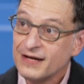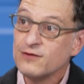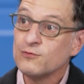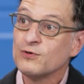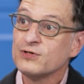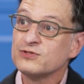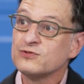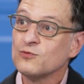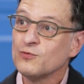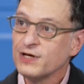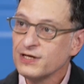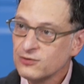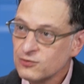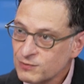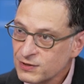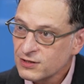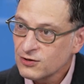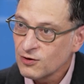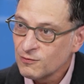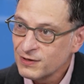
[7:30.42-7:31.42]
And it was a way to
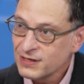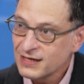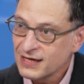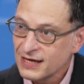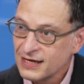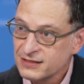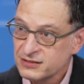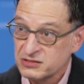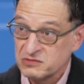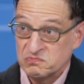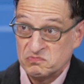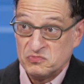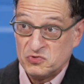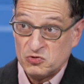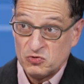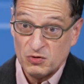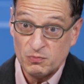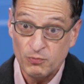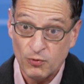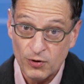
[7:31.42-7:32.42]
become engaged
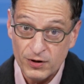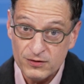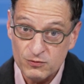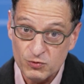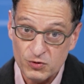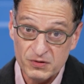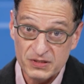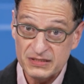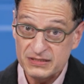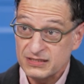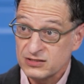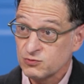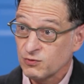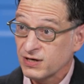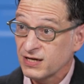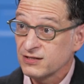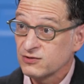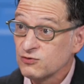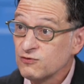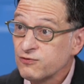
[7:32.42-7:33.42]
to the point where this is
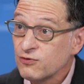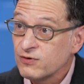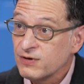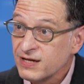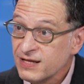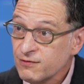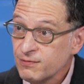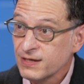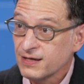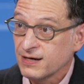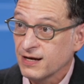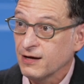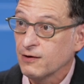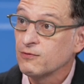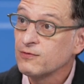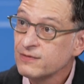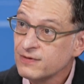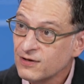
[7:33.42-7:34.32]
what I do for a living now.